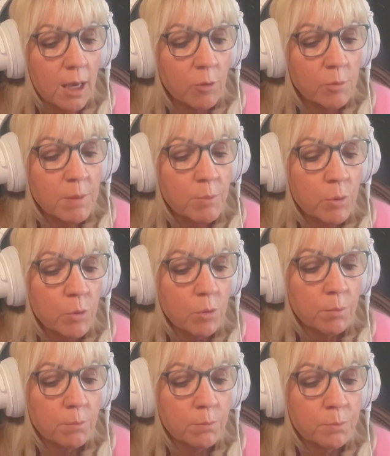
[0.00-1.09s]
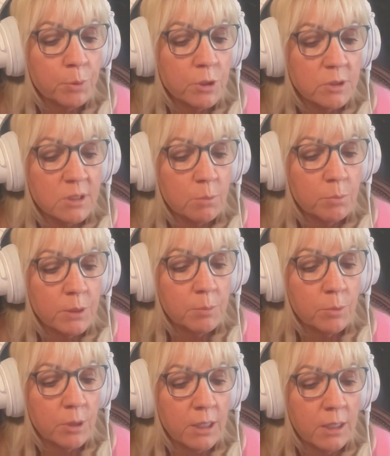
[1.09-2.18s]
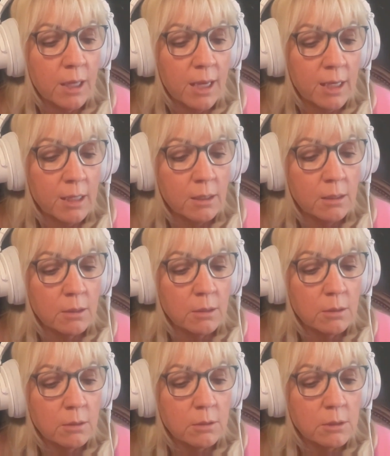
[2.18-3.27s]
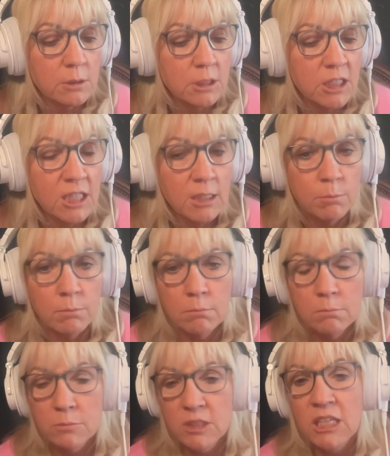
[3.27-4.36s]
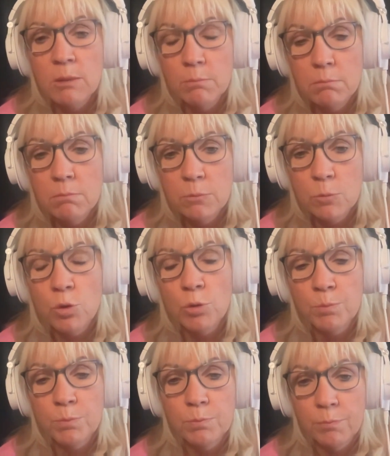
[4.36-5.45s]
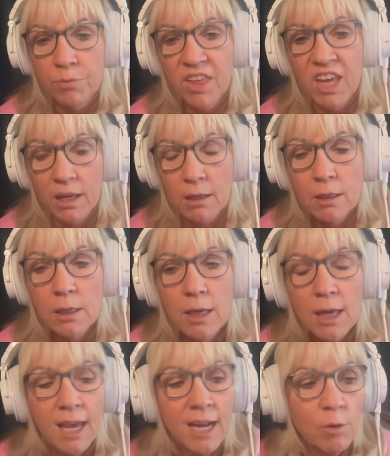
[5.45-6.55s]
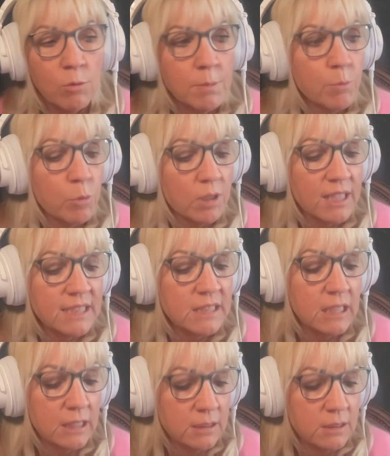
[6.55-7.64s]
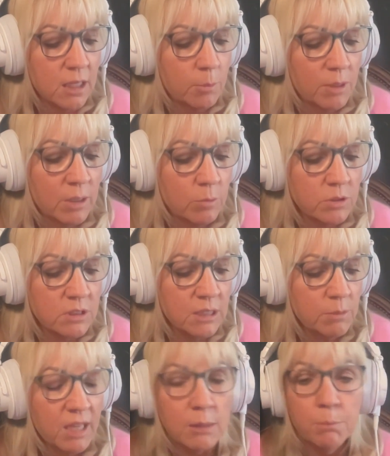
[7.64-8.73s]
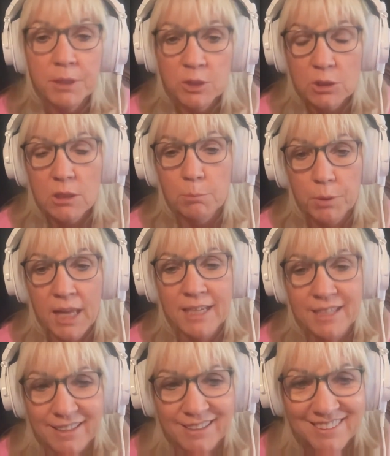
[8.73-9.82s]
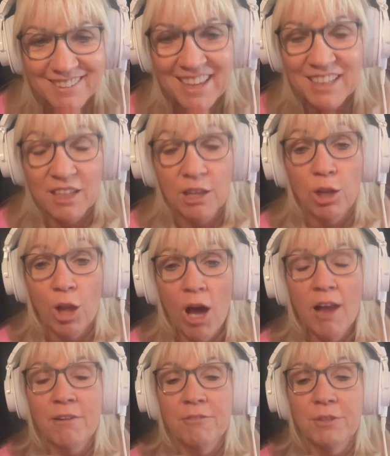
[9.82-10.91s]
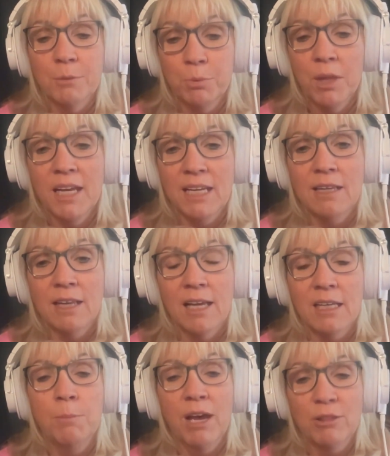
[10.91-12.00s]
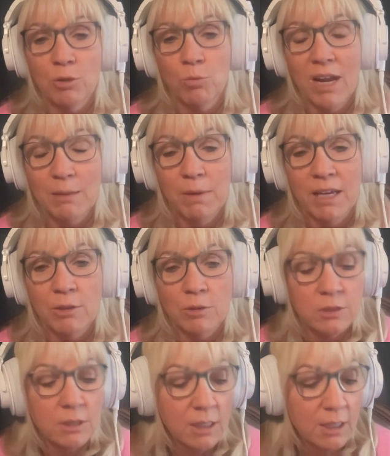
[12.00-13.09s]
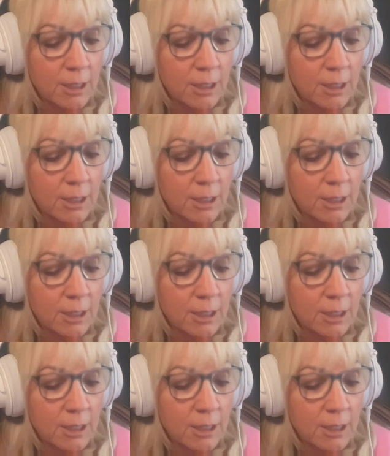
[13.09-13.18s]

I remember putting some people in a team group thing, and I remember listening some, and it would seem like a bunch of complaining, like a lot of complaining, like about the rainmakers,